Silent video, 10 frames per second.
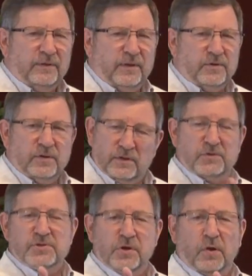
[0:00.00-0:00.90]

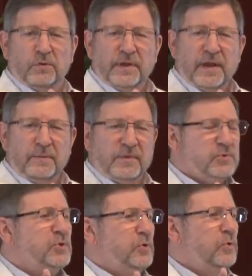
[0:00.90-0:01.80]
There's an old hymn.
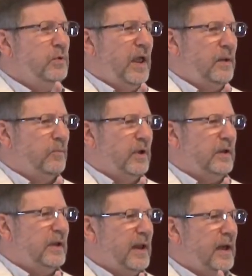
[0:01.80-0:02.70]
There's a new name
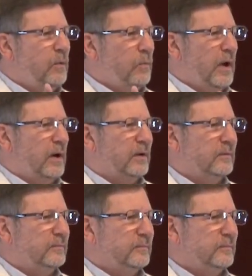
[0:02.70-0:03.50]
written down where?